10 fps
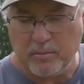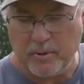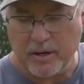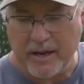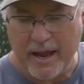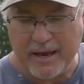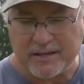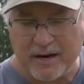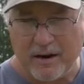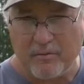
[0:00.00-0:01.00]
them in a
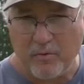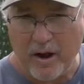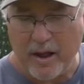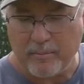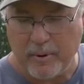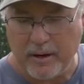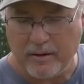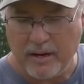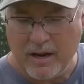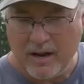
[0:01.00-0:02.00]
cast iron frying
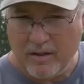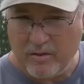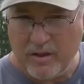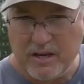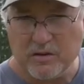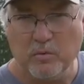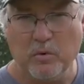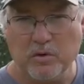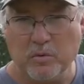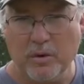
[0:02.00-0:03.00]
pan, these are the
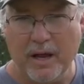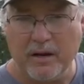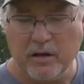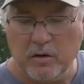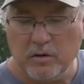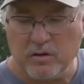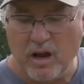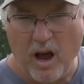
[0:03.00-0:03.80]
ones we like to use.